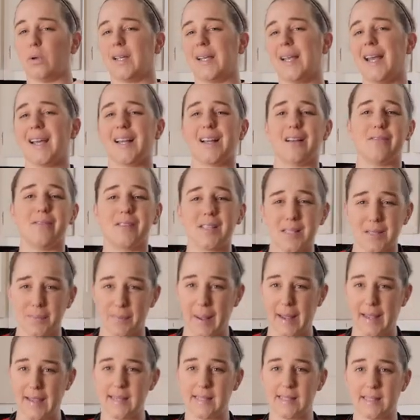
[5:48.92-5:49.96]
kick of
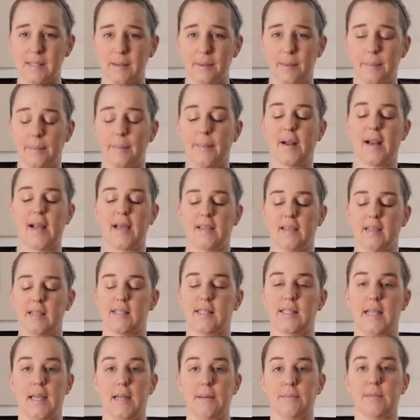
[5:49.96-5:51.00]
spice, but at the
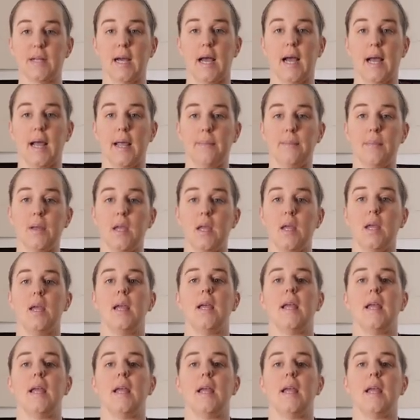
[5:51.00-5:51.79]
same time,